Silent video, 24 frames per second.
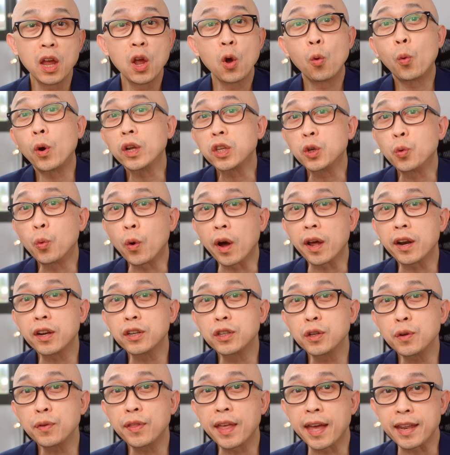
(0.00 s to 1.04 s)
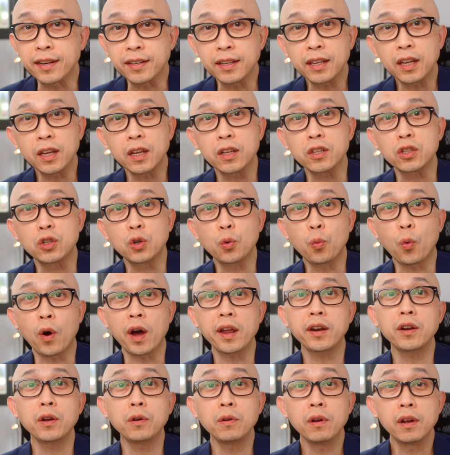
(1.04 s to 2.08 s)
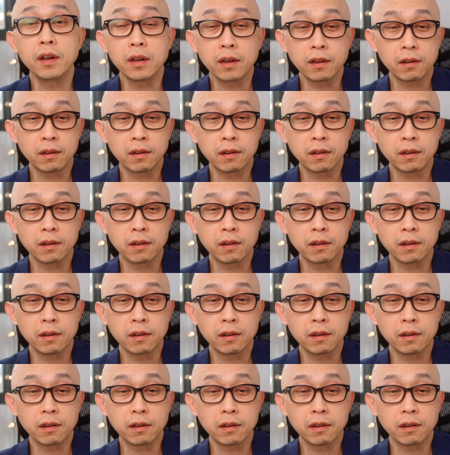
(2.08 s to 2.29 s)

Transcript: What you want to do then is you want to